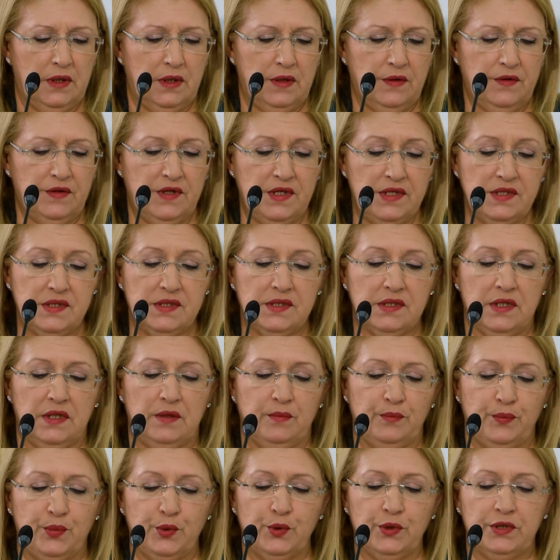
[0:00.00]
This
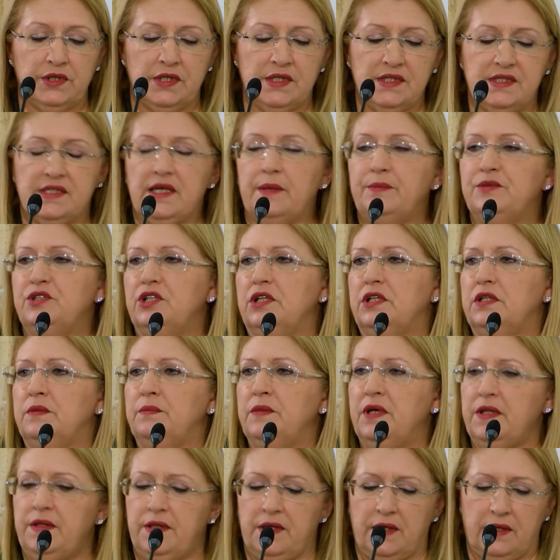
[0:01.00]
important subject
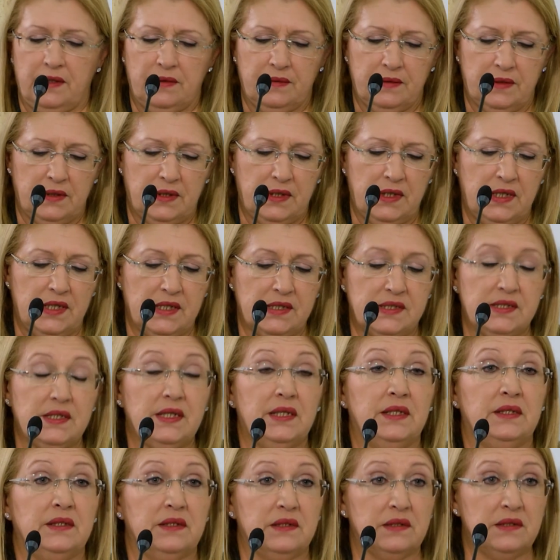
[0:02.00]
matter is
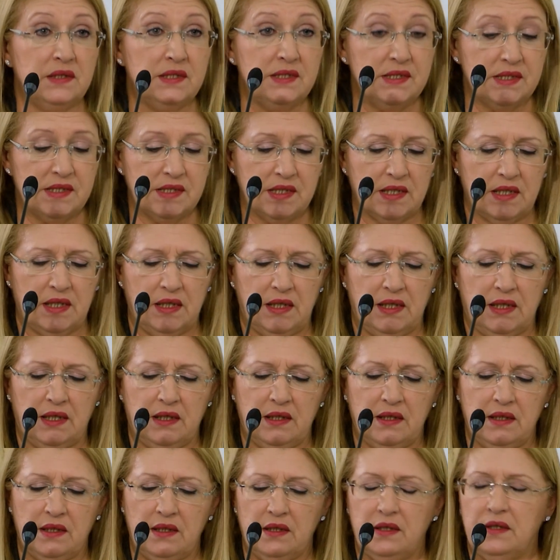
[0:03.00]
intrinsically
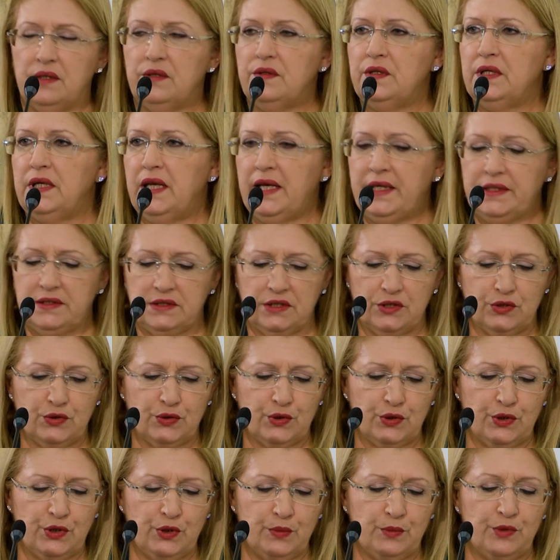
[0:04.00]
related to
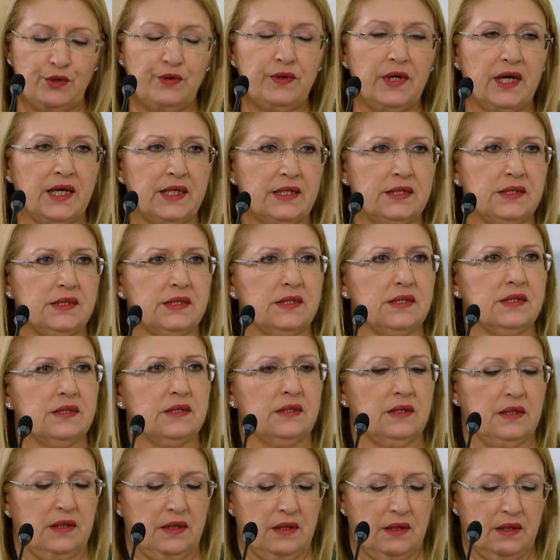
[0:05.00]
human
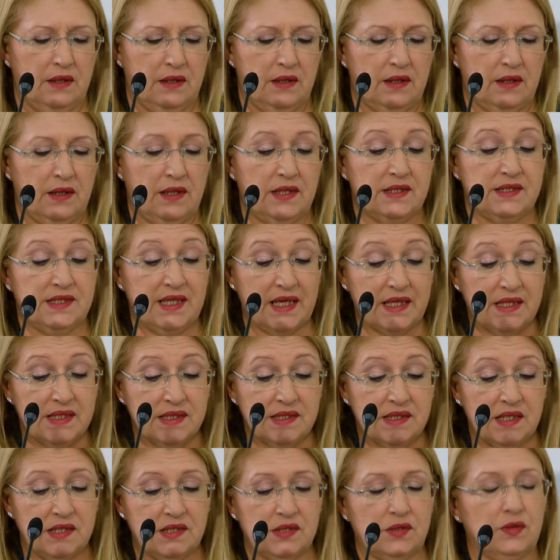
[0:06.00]
rights, as
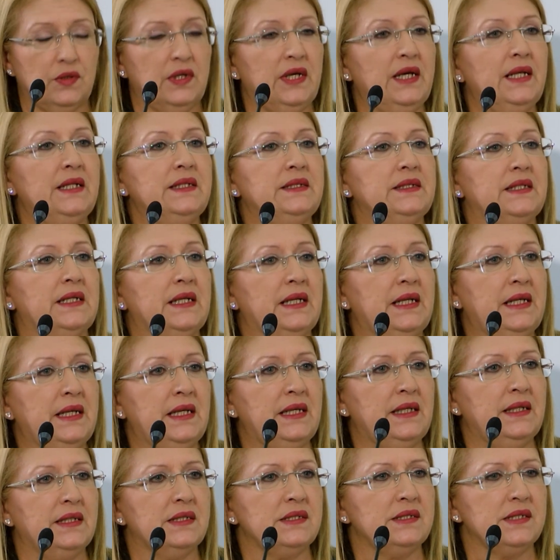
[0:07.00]
access to healthy,
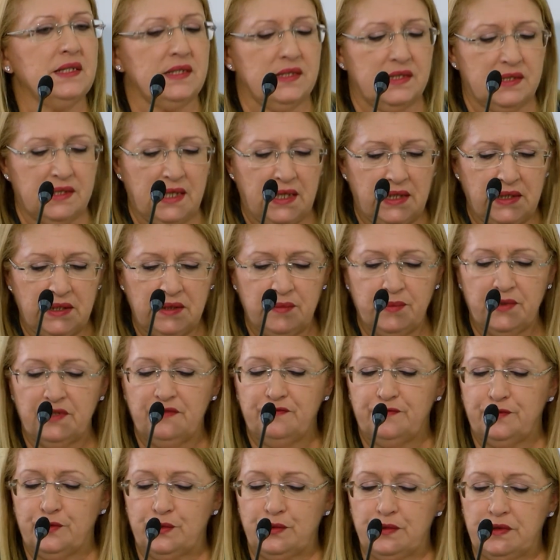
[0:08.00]
clean, and sustainable
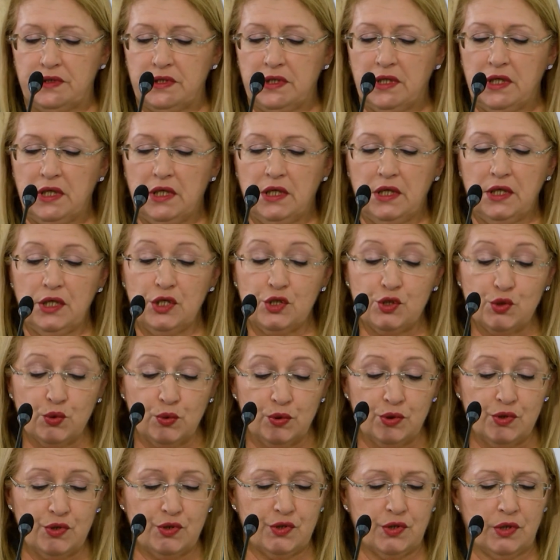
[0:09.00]
food is
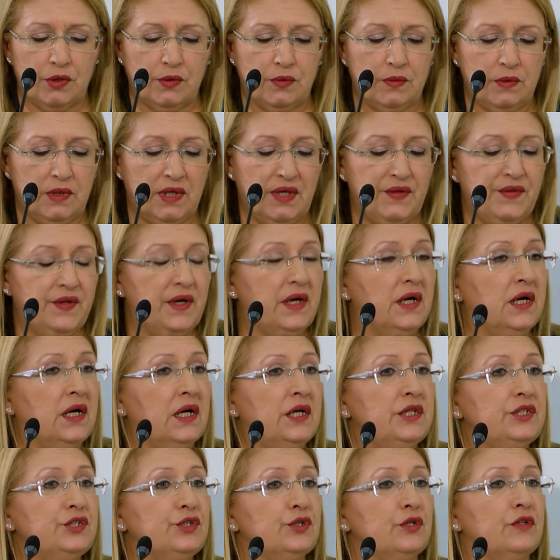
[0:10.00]
also at the
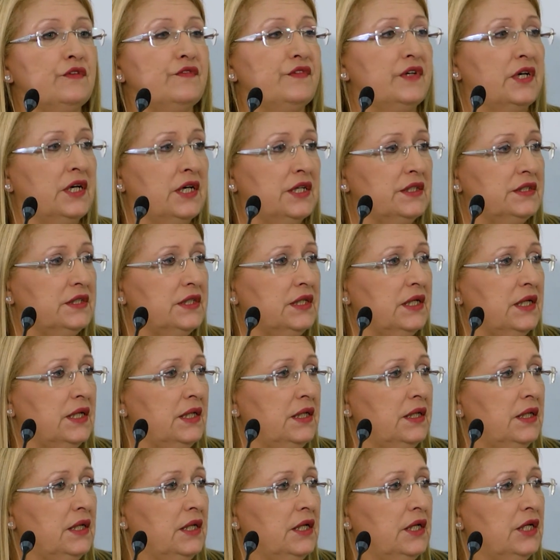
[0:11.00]
heart of Article
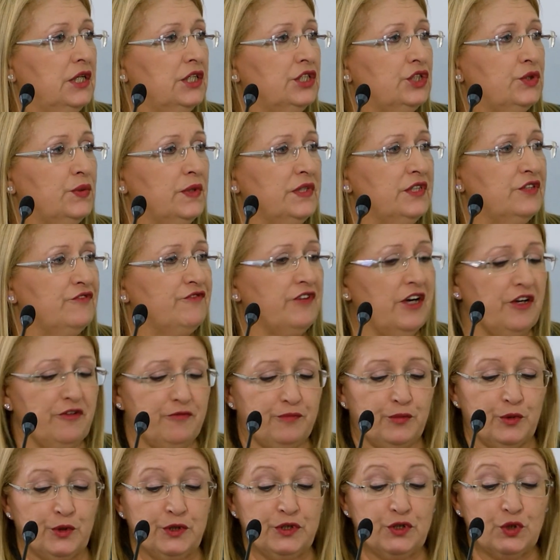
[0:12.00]

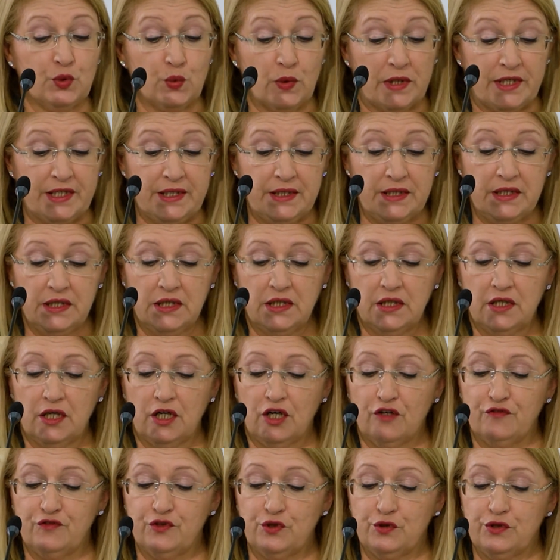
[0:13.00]
25.1
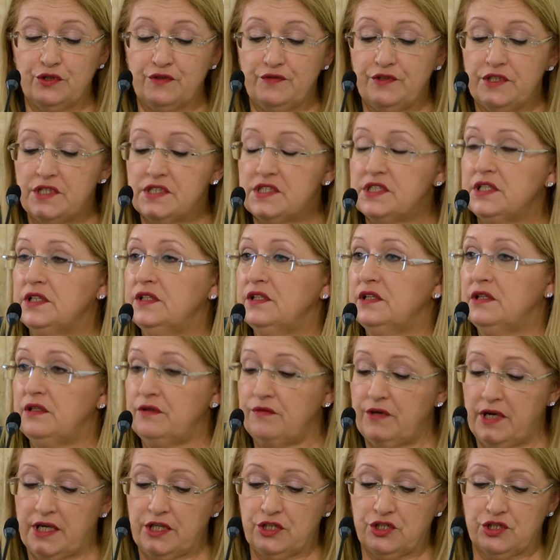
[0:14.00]
of the Universal
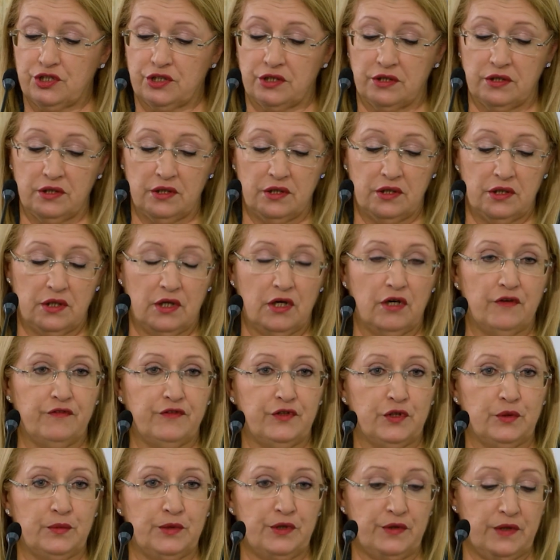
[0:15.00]
Declaration of
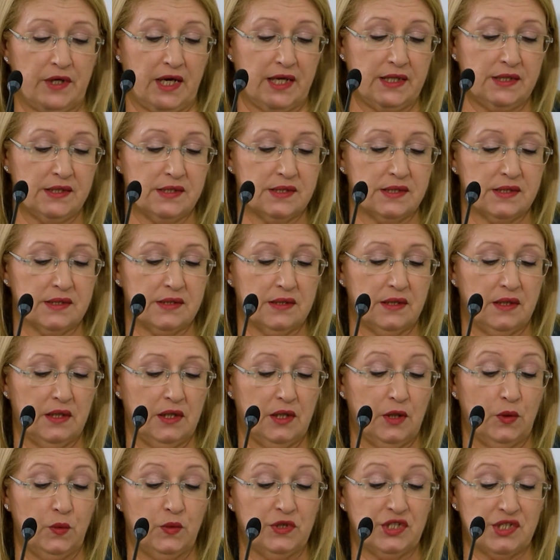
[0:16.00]
Human Rights,
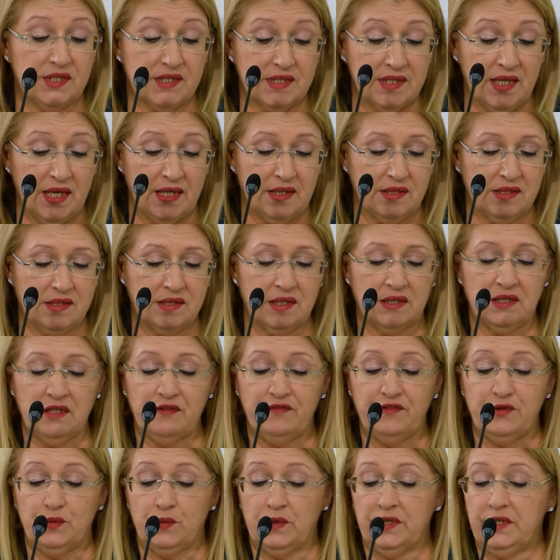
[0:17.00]
which states that
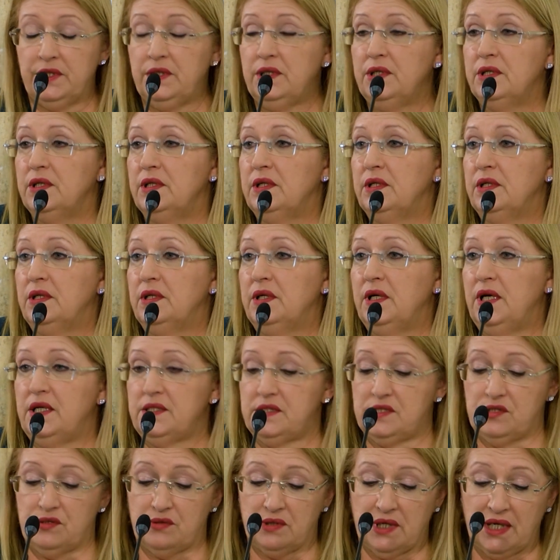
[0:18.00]
everyone
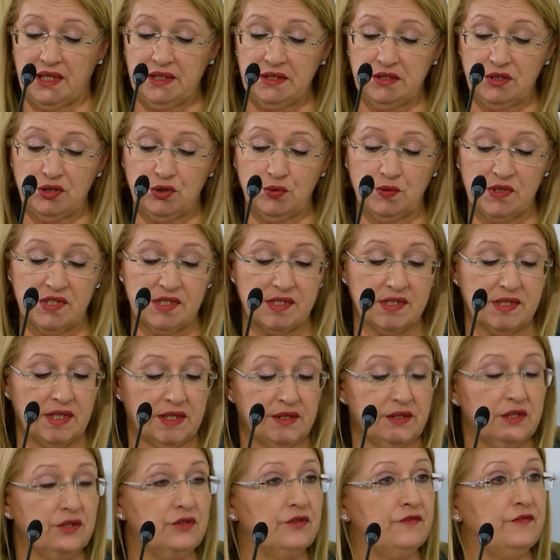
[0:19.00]
has the right to a
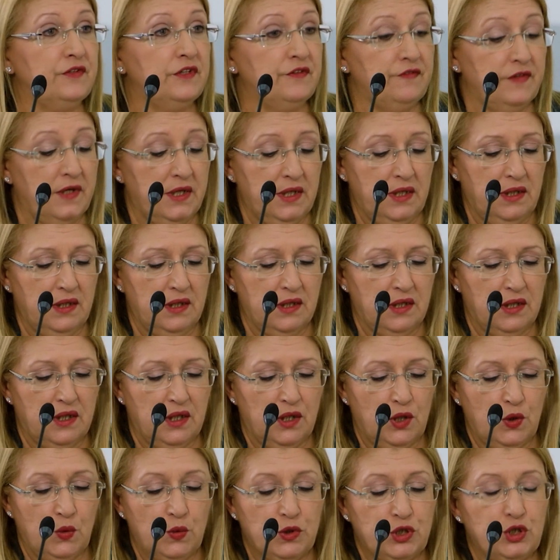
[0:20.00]
standard of living
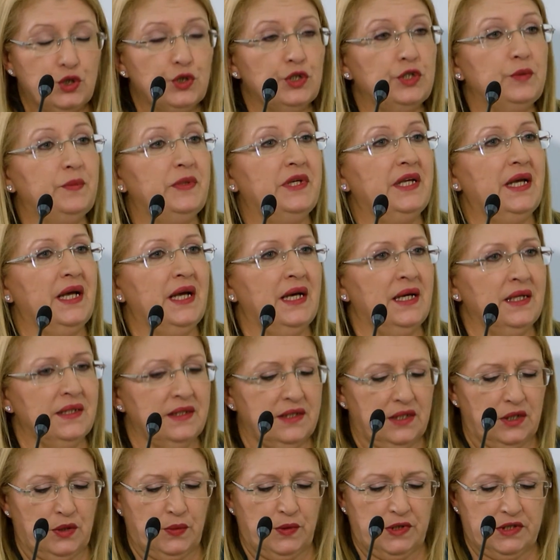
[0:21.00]
which should be
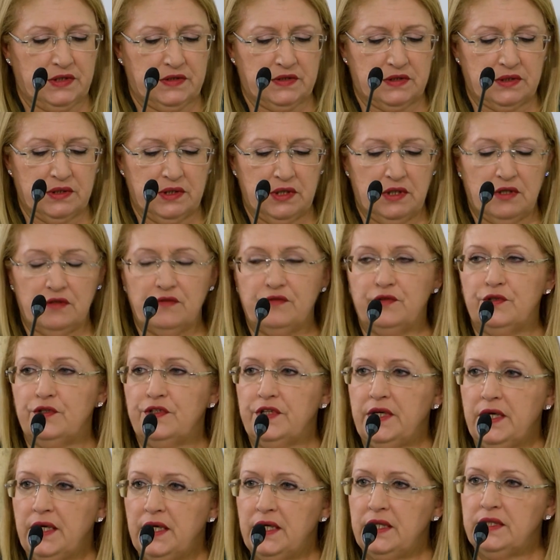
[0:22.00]
adequate for
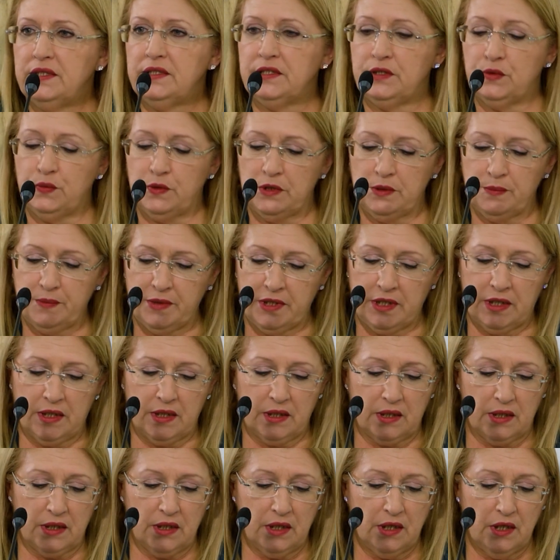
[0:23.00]
the health and
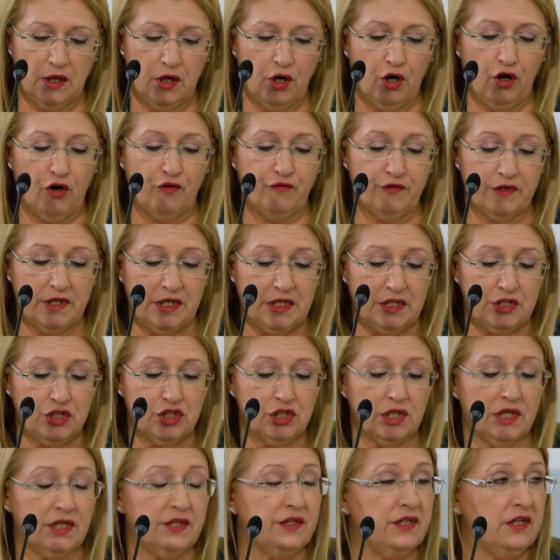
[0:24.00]
well-being of each
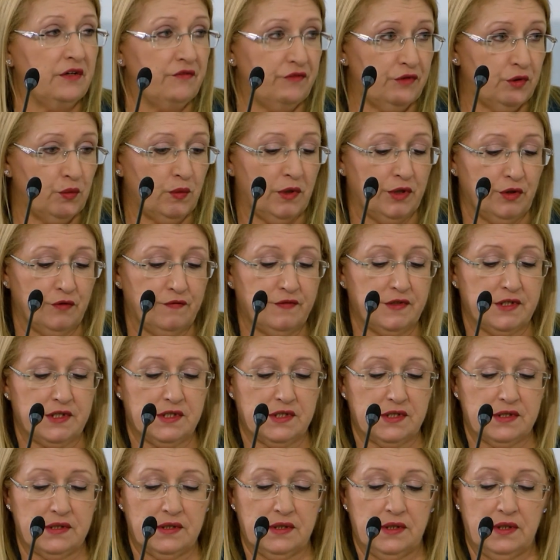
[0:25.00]
and every one of
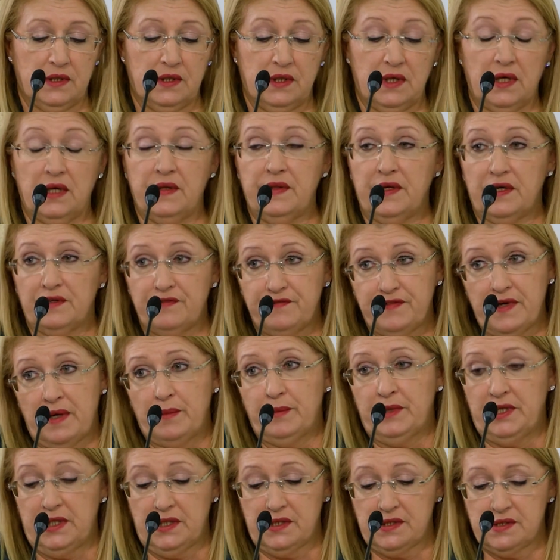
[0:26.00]
us and our
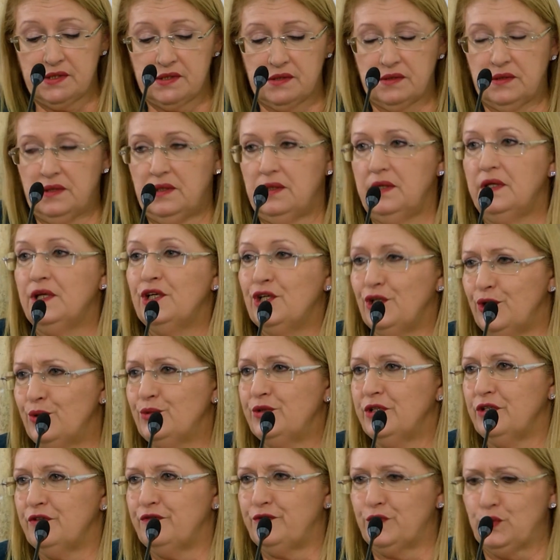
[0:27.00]
families,
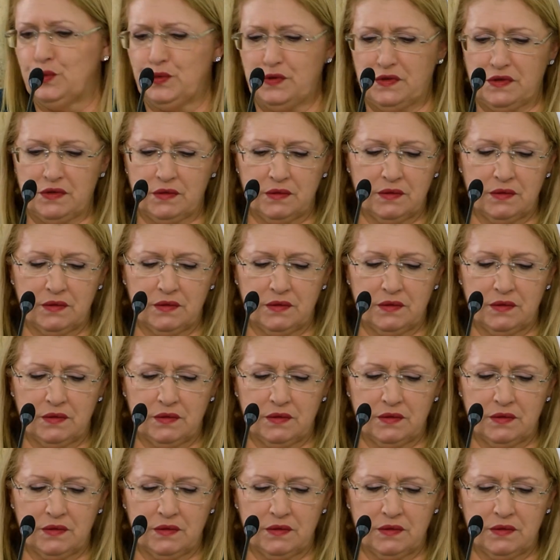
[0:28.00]
including food.